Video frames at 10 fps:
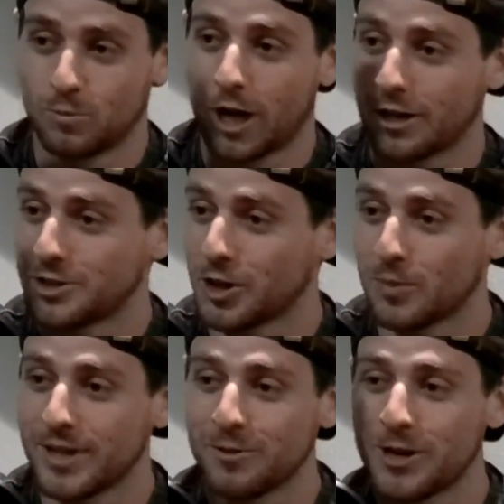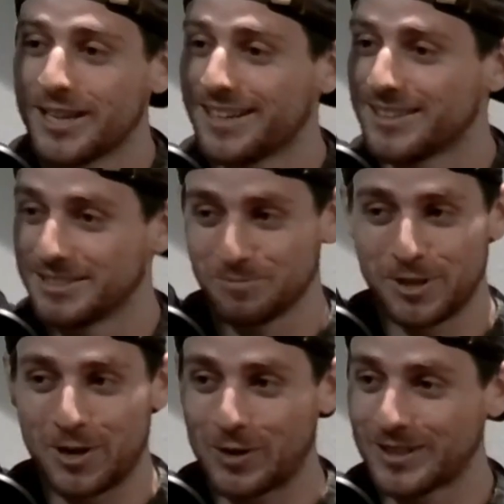Got a tournament to win and,
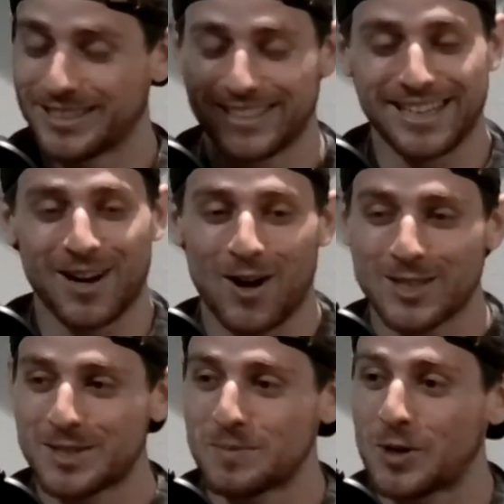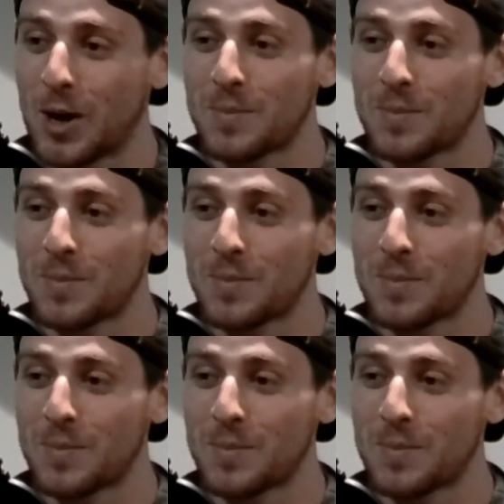did awesome. Got